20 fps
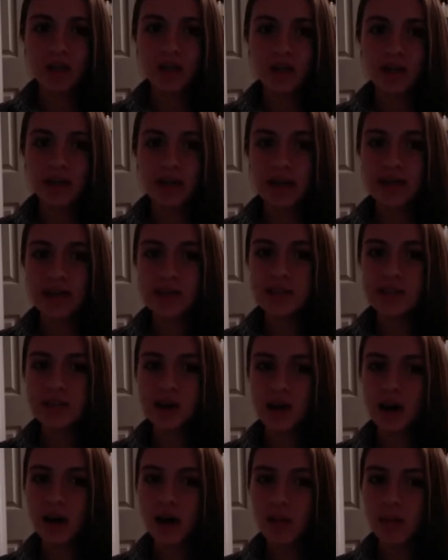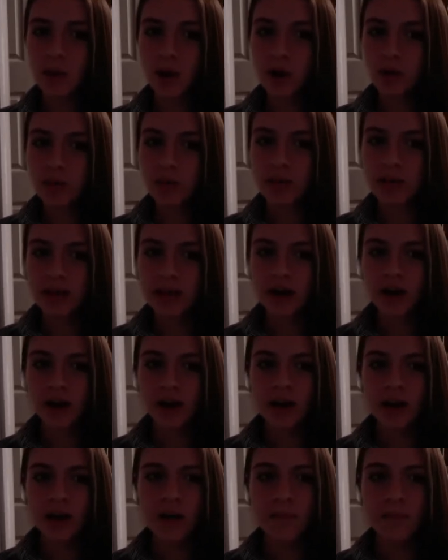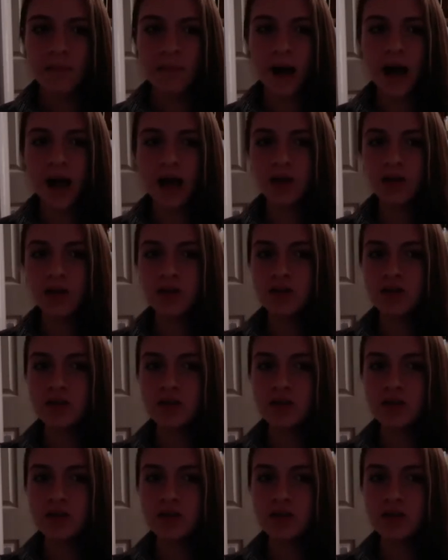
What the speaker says: Is her malaria mild or